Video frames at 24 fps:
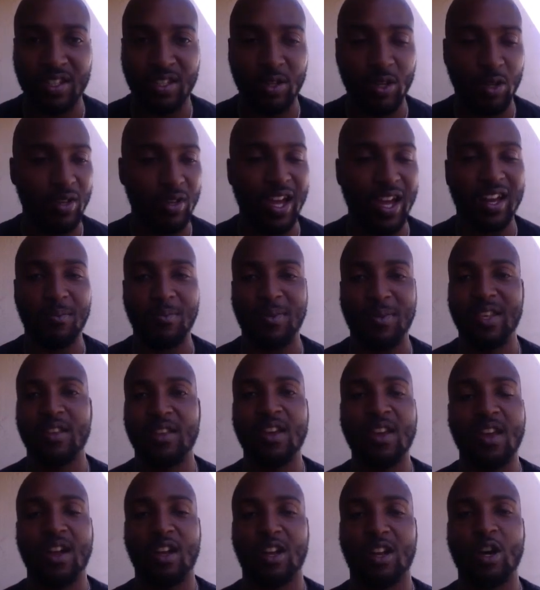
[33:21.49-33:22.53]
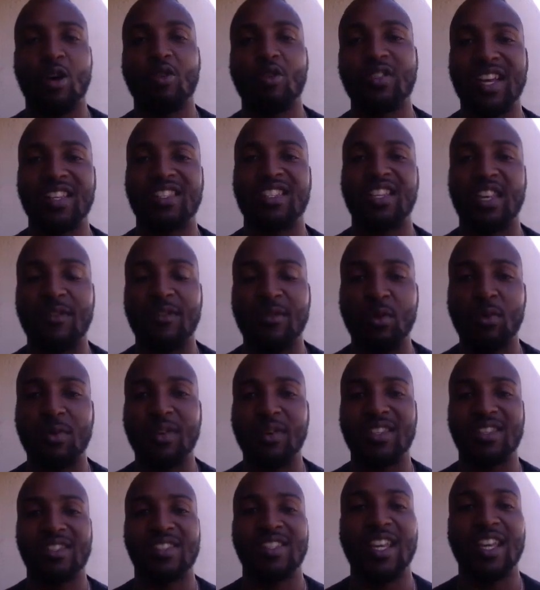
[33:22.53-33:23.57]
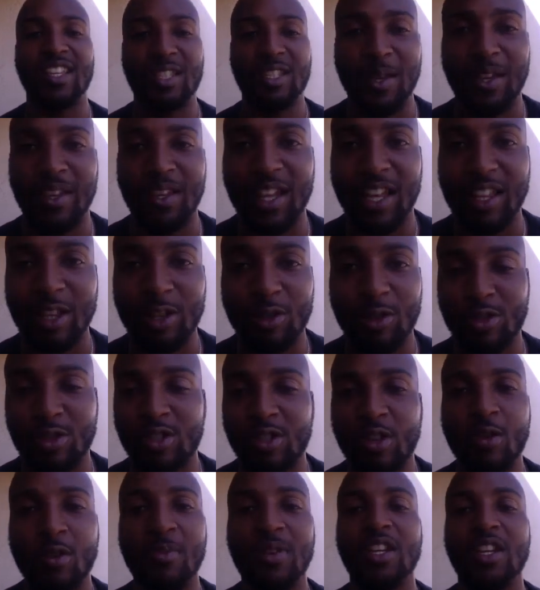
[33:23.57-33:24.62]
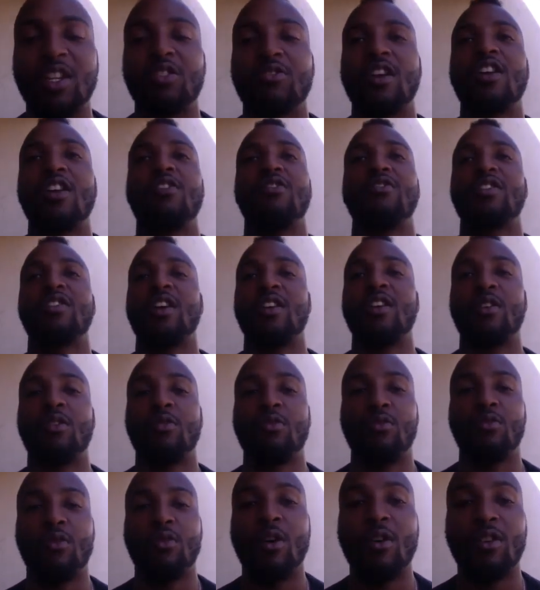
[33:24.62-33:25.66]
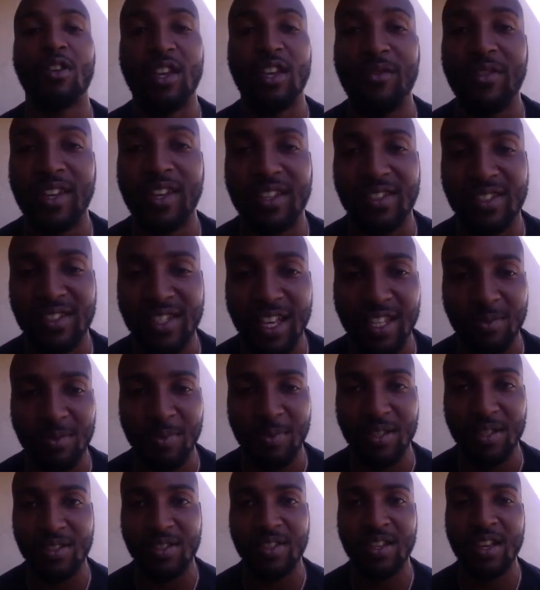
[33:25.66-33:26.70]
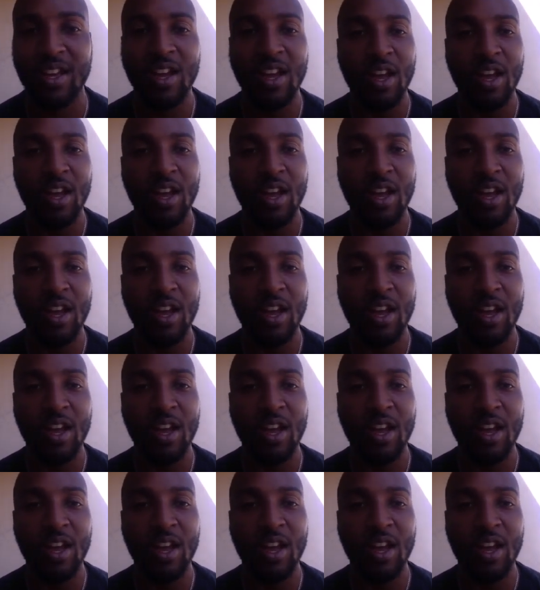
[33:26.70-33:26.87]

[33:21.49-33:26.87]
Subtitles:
A coach has to give you an assessment. And I think there's so many trainers out here who aren't giving assessments.